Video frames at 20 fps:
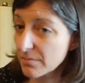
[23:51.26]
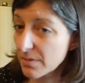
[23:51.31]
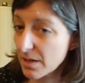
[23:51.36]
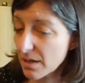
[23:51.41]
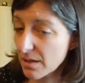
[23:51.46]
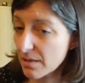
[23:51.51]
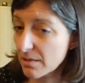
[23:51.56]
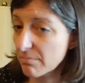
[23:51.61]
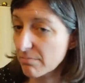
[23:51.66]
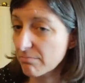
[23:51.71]

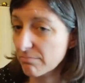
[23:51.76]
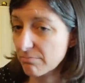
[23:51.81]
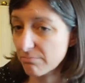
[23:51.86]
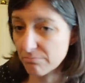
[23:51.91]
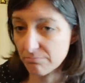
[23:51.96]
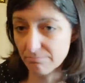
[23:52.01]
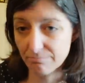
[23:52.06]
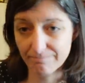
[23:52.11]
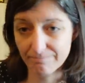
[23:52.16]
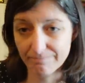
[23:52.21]
And
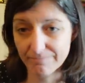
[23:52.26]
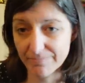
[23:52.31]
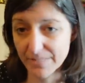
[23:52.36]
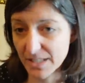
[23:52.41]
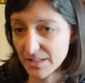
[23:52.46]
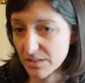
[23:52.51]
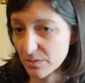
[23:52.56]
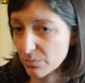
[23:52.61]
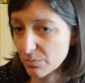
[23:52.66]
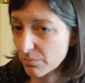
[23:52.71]

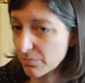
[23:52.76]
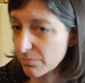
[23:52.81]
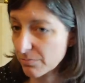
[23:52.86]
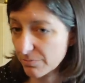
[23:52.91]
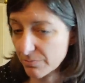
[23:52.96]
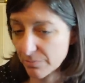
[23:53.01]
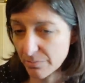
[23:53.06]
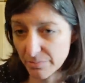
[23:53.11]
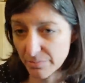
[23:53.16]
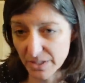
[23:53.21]
that's
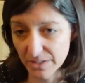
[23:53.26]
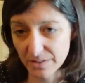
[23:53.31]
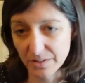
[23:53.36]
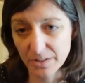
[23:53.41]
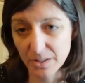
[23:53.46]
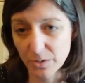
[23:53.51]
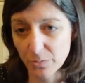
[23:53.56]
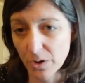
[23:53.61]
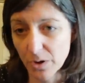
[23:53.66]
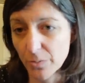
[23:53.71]

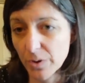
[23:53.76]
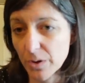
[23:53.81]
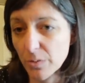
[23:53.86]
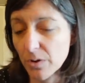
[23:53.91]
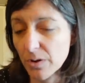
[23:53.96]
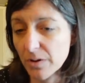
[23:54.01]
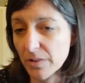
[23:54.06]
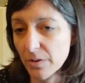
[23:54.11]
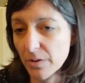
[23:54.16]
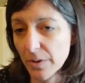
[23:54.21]
basically where we
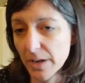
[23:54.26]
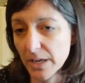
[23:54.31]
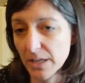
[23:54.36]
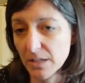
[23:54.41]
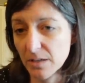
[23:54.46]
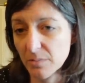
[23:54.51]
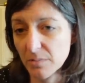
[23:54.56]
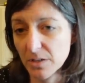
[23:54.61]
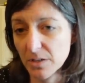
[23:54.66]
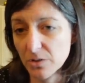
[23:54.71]
were in the
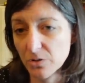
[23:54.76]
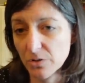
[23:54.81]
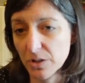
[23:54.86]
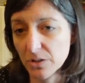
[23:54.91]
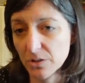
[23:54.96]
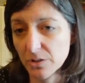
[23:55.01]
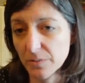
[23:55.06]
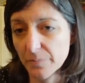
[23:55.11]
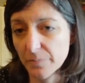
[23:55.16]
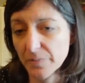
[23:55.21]
Reagan
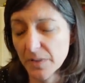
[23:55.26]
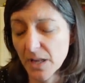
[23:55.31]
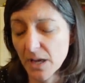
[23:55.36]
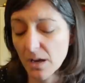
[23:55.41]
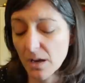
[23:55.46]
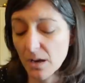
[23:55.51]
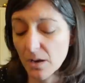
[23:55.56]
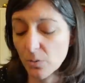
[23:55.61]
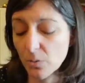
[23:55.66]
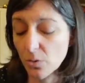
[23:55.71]
administration.
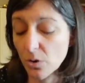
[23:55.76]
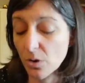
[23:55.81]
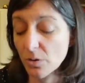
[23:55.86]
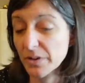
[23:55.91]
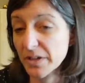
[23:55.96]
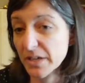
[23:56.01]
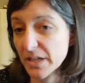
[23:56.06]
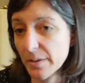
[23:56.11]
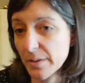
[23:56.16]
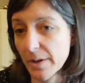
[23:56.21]
We're
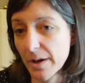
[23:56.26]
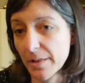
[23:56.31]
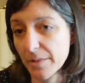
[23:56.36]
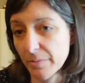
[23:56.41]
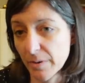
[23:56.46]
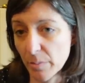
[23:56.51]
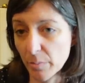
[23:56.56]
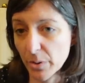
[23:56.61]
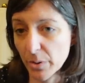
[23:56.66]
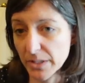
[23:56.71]
only at about
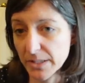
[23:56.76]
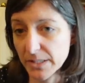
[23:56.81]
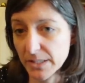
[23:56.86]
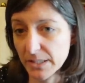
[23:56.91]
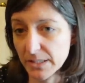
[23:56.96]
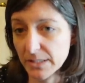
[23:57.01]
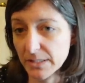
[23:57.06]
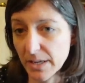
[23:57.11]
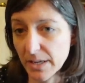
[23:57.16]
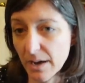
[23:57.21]

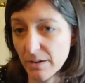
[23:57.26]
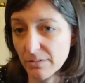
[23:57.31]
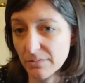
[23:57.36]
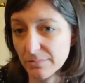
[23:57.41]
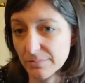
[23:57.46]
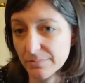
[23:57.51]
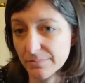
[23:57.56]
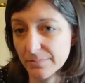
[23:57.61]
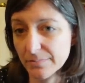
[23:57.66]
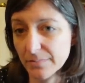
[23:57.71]
3.6 now.
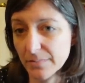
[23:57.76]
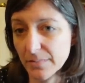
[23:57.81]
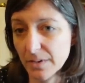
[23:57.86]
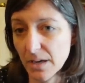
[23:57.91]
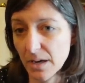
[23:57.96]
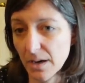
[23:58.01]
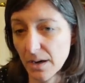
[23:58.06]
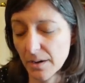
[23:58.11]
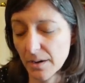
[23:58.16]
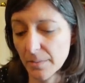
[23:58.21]

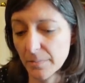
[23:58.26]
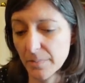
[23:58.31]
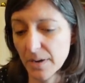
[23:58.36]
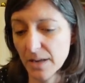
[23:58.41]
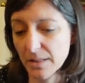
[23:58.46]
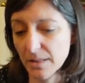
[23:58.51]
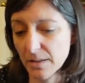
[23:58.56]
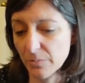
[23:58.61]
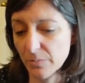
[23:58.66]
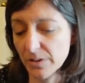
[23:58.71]

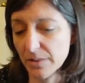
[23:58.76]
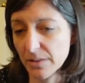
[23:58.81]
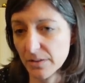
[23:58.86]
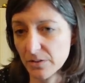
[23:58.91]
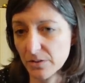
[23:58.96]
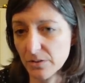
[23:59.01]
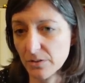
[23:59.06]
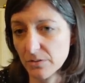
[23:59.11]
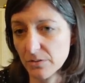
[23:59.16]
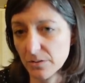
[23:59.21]
And then with
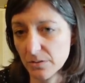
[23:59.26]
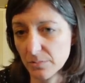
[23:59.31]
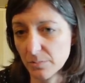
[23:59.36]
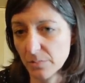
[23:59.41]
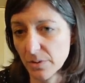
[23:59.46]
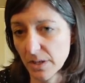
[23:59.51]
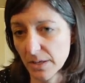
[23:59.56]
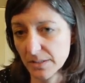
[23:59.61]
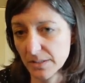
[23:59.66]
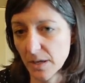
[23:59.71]
this year's
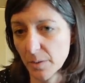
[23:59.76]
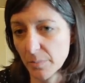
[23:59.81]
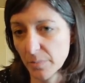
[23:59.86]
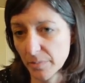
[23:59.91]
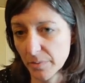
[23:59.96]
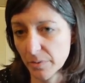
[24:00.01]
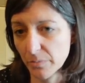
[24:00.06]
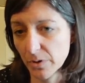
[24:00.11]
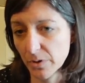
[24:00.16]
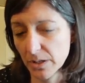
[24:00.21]
plus up, I mean, we're